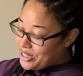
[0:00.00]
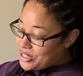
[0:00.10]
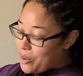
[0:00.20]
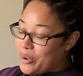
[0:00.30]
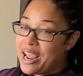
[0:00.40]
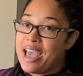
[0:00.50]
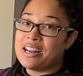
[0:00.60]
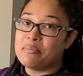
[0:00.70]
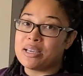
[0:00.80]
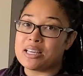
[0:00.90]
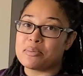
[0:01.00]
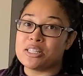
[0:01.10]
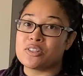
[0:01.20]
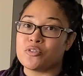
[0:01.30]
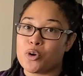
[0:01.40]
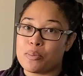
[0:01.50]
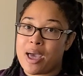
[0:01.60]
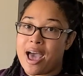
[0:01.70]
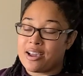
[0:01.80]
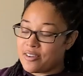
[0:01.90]
So I went ahead and picked up this
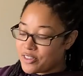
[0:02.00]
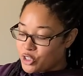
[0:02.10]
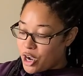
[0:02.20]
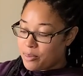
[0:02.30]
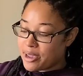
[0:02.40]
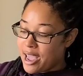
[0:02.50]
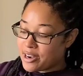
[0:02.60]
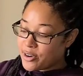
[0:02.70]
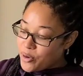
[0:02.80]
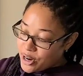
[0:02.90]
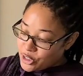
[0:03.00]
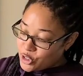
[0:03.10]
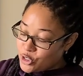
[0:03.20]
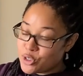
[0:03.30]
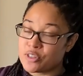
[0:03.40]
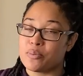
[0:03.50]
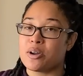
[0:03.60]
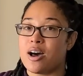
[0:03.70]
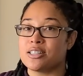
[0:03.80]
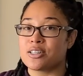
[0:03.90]
4-pack of the Tropicana orange juice from
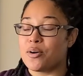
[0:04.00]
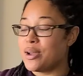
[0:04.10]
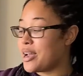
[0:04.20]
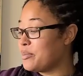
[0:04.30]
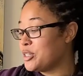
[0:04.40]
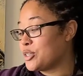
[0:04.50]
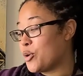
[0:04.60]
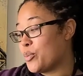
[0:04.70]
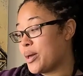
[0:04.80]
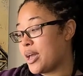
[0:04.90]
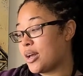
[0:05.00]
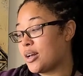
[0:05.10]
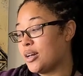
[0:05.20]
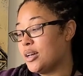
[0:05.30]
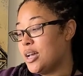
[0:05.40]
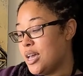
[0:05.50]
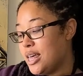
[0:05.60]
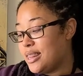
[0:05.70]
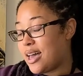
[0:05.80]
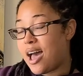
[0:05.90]
Costco, and I'm just hoping
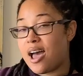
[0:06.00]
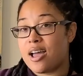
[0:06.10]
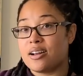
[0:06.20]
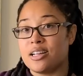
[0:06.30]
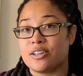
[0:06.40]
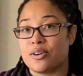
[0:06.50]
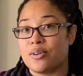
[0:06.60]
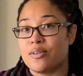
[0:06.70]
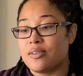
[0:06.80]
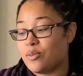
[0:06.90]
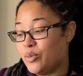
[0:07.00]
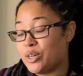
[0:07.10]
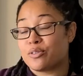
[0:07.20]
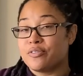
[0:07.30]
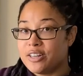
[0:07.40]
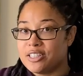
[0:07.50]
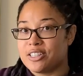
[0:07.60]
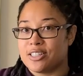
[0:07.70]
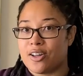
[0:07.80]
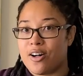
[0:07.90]
that, you know, we don't finish
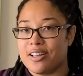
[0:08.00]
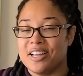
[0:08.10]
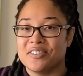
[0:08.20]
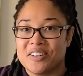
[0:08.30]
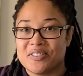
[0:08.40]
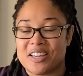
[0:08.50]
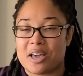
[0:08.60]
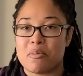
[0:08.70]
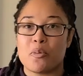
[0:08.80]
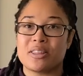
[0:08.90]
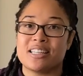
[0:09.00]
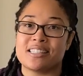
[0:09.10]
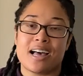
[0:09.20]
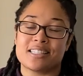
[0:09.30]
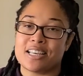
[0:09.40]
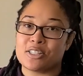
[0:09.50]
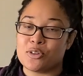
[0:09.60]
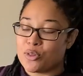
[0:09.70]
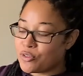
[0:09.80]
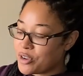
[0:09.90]
this all in one week. I'm hoping this lasts like
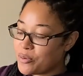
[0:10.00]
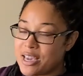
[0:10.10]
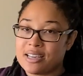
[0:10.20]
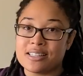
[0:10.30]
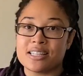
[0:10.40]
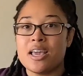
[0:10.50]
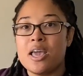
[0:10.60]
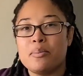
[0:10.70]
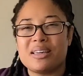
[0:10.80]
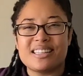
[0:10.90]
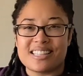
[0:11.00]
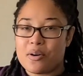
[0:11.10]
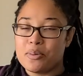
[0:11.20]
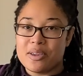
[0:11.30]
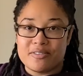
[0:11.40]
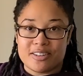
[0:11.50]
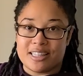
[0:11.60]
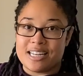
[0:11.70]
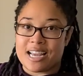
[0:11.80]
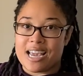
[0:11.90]
2-3 weeks, because that would be
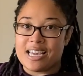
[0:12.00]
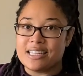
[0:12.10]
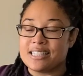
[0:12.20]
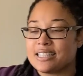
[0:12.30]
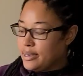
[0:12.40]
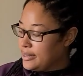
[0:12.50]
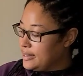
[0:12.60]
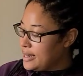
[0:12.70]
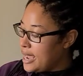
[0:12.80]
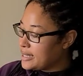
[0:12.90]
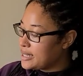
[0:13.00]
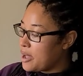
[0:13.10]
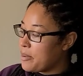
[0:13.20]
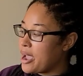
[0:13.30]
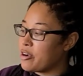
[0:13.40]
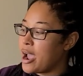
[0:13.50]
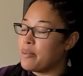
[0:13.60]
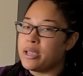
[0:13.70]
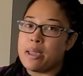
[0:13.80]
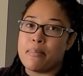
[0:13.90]
really nice. Next up, I
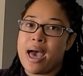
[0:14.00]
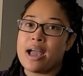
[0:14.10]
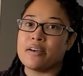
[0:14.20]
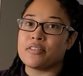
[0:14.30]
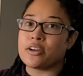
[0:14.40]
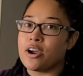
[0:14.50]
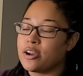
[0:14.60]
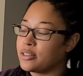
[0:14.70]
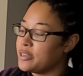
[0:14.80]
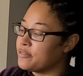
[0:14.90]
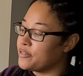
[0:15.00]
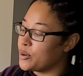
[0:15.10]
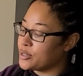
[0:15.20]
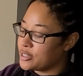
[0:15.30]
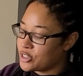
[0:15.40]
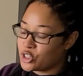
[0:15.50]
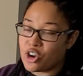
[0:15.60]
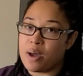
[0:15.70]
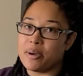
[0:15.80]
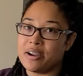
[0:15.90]
grabbed a bag of the Kirkland frozen
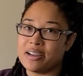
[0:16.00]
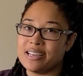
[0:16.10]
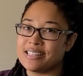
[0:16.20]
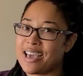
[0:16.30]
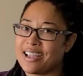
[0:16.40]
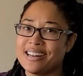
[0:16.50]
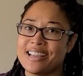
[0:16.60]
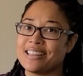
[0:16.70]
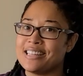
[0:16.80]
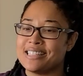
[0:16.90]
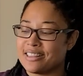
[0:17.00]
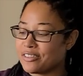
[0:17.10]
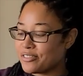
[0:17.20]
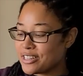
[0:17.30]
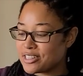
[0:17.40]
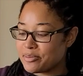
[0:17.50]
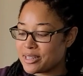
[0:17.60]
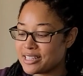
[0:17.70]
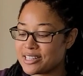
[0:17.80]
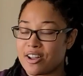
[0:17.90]
strawberries. I gotta get these in the freezer
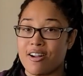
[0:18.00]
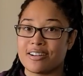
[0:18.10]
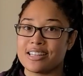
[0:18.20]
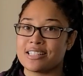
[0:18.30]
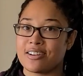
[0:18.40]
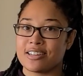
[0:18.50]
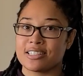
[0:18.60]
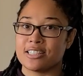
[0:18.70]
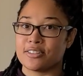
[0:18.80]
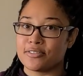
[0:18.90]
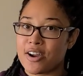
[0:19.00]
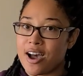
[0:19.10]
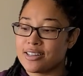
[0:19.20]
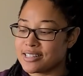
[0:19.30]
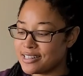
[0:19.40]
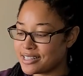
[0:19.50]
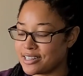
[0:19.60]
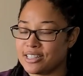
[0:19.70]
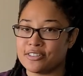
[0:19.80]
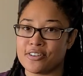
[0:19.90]
because it's already starting to defrost, and it's
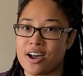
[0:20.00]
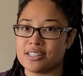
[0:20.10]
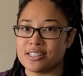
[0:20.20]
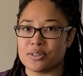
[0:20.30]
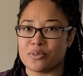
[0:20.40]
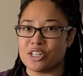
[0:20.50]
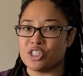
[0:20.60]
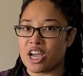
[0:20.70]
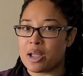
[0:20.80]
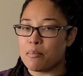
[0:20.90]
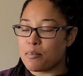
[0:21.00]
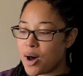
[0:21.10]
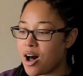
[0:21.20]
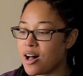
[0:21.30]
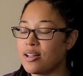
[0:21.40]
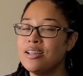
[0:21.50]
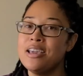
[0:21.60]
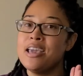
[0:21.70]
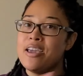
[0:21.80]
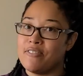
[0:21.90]
gonna defrost into one giant ball
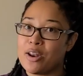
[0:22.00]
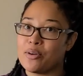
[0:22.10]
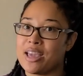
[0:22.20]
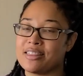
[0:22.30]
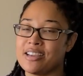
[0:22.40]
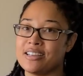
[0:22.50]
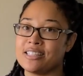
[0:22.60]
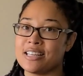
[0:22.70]
if I don't get this